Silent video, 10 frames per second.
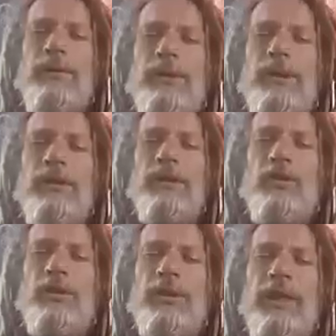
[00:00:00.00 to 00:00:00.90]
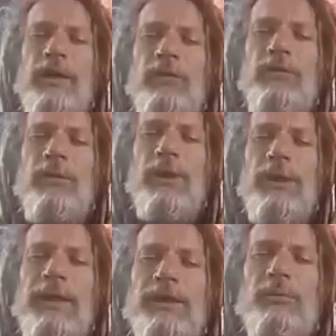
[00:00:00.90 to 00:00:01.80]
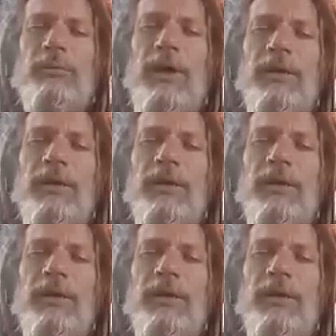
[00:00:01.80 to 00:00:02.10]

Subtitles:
6 inches down from the last spot.